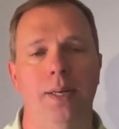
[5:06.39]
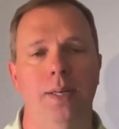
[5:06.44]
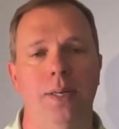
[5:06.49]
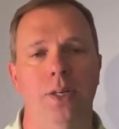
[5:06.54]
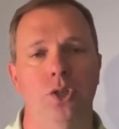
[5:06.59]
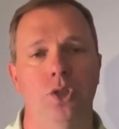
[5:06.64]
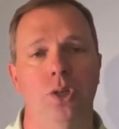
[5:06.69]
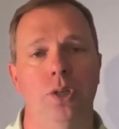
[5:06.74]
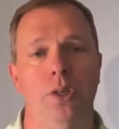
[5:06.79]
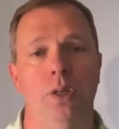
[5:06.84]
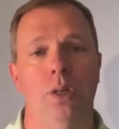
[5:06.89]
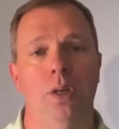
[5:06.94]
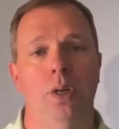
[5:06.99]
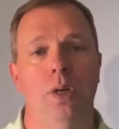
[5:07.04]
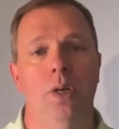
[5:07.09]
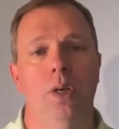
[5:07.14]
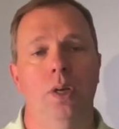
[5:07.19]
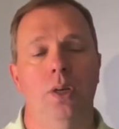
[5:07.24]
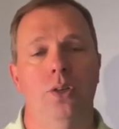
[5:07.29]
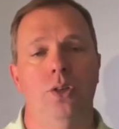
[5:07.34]
addition
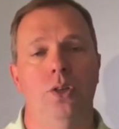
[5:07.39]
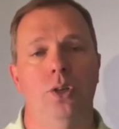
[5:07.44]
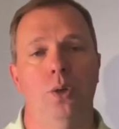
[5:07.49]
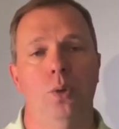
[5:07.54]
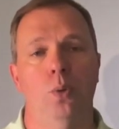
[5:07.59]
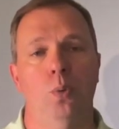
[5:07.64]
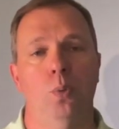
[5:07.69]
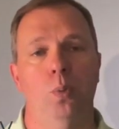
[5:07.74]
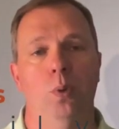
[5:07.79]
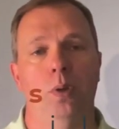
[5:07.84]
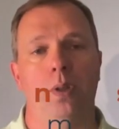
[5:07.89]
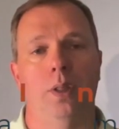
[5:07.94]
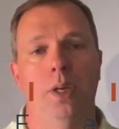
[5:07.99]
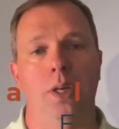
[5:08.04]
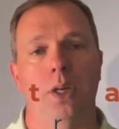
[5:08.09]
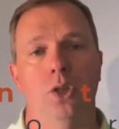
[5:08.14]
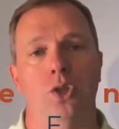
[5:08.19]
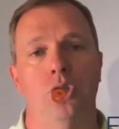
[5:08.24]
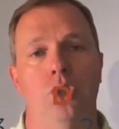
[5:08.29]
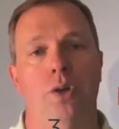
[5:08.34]
to
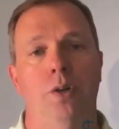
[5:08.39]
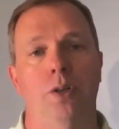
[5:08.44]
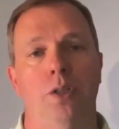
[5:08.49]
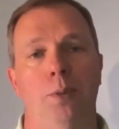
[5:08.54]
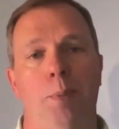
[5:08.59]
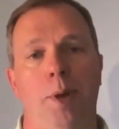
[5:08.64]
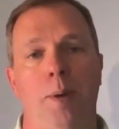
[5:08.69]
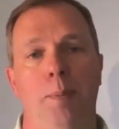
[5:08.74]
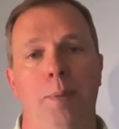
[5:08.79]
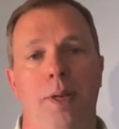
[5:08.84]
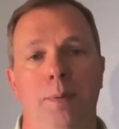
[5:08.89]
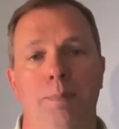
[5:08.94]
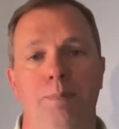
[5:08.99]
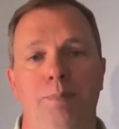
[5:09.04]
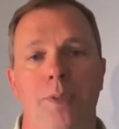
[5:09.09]
the insurance payment.